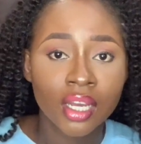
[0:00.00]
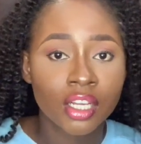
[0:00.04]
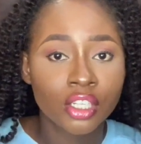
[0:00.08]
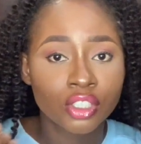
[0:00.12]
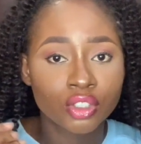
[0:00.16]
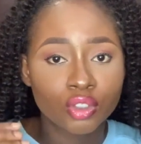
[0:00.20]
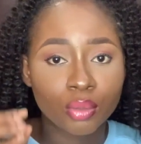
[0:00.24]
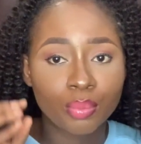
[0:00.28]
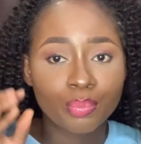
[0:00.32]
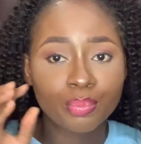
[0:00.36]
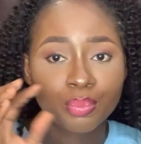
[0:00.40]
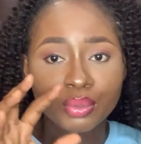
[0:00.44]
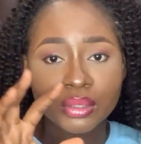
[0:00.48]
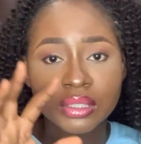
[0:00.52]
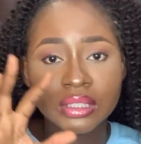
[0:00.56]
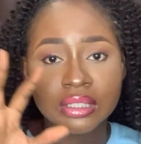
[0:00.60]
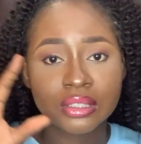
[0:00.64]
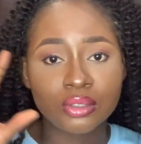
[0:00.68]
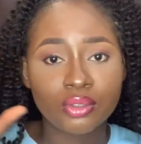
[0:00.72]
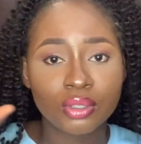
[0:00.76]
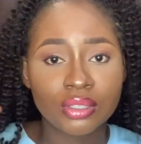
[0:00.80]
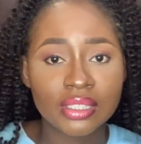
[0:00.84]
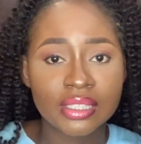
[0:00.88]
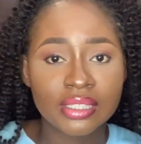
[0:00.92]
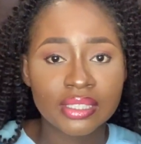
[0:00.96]
So put
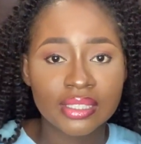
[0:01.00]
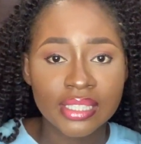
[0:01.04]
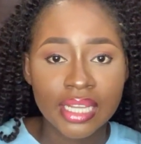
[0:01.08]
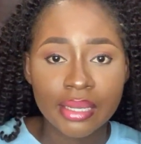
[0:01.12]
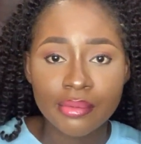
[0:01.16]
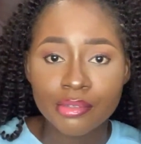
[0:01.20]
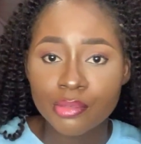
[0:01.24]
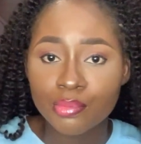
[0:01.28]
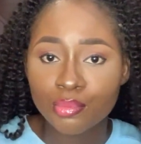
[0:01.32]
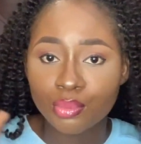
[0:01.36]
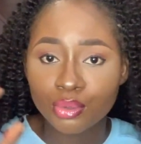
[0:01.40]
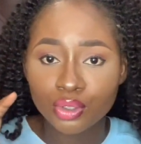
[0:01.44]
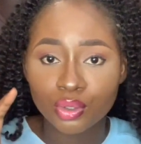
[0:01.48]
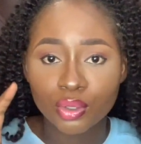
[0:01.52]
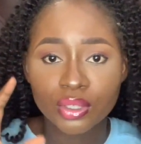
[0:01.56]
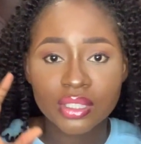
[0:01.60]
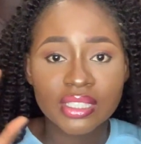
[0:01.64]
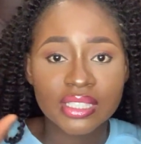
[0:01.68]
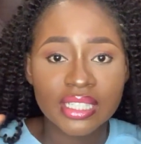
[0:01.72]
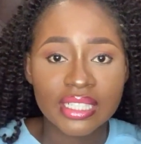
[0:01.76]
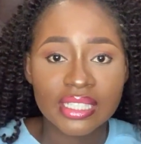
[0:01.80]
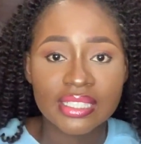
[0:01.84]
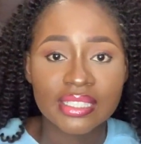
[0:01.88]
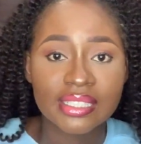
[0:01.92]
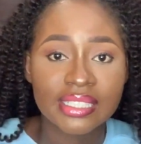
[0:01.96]
those names, put those
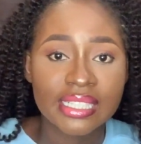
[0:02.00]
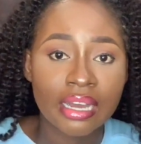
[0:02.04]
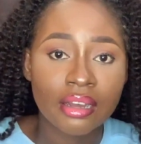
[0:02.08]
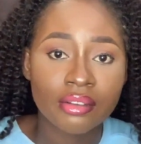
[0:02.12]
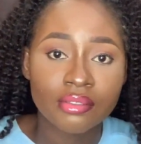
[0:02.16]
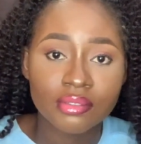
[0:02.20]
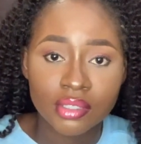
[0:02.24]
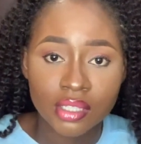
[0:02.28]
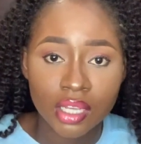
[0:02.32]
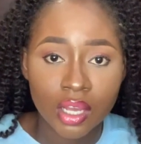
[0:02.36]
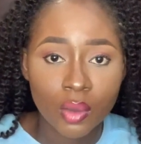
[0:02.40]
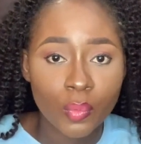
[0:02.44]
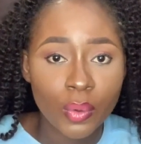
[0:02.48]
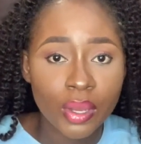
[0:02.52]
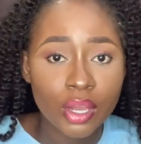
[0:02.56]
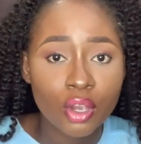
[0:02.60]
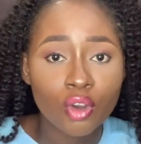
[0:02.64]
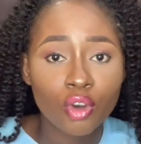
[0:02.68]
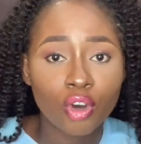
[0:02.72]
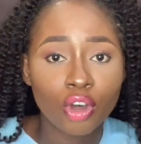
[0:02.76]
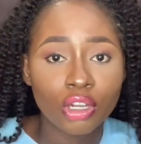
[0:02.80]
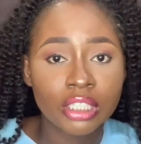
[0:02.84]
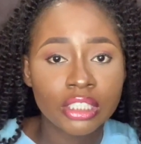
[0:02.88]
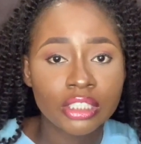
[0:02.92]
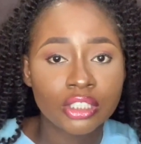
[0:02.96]
things down there when
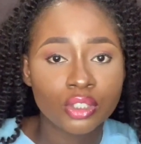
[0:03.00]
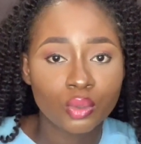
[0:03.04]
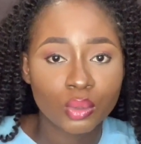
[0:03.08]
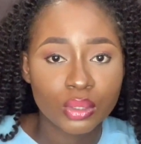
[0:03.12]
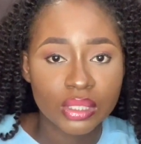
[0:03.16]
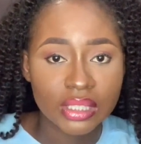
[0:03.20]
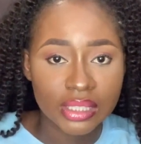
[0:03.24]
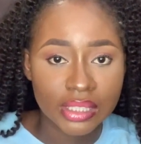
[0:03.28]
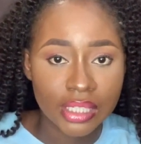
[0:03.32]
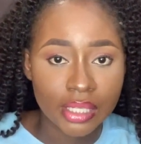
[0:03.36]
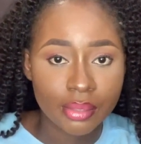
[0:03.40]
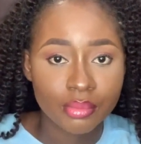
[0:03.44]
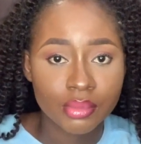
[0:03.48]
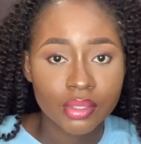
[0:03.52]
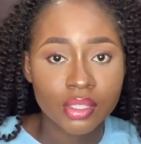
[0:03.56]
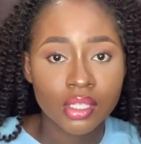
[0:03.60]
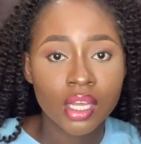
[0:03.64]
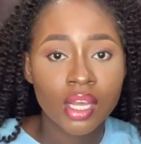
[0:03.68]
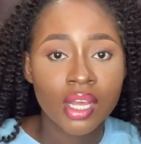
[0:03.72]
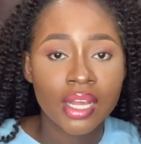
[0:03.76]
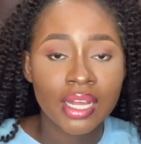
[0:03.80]
calling those names.